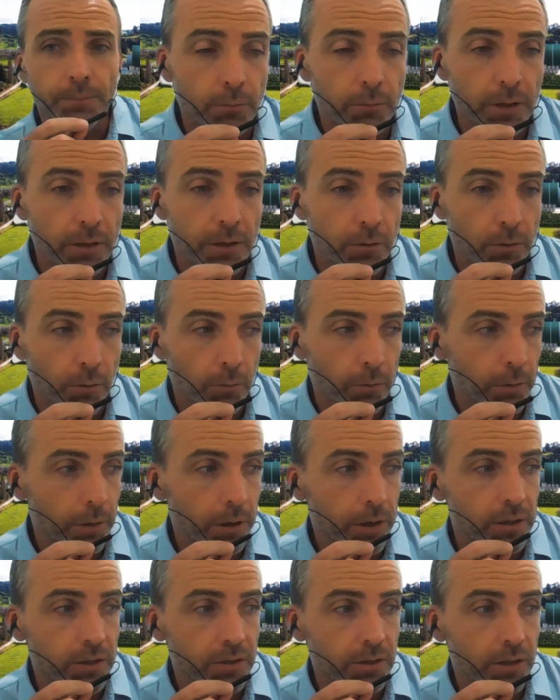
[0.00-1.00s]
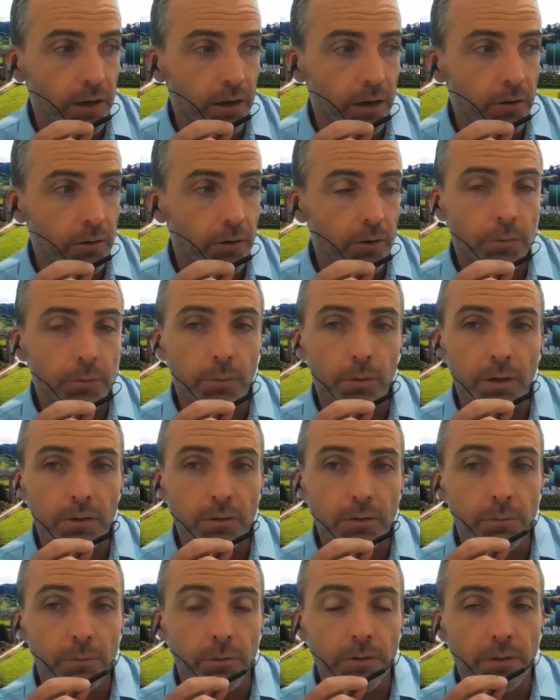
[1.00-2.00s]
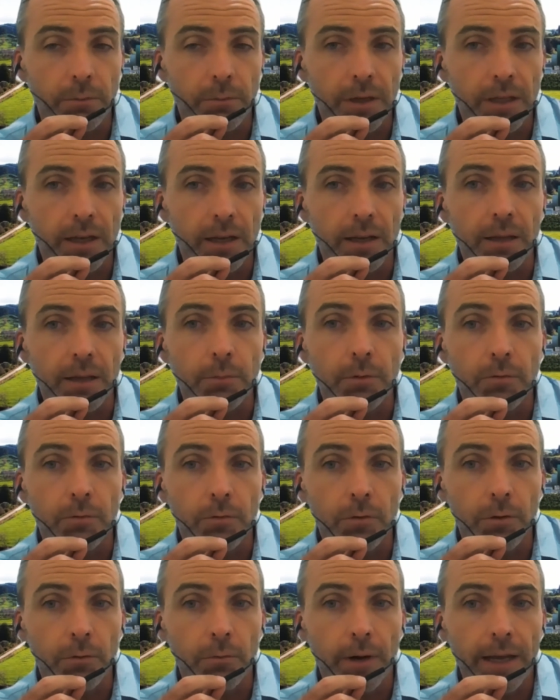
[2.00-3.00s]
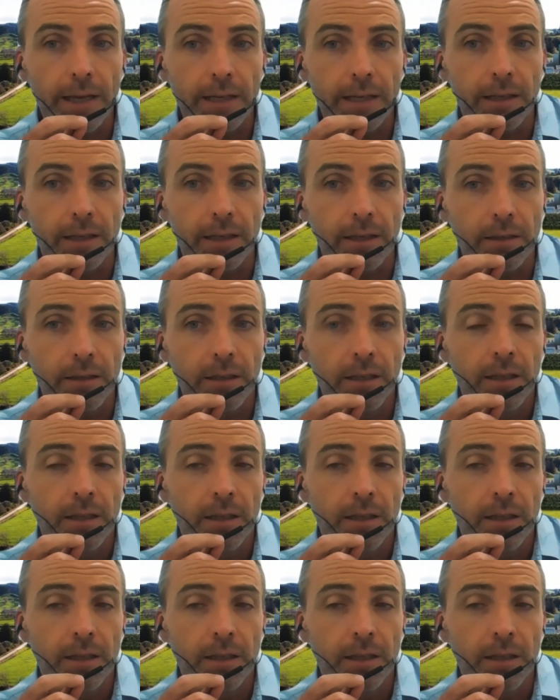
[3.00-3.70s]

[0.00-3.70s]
We thought we were going to start our earthworks almost immediately before the rain hit.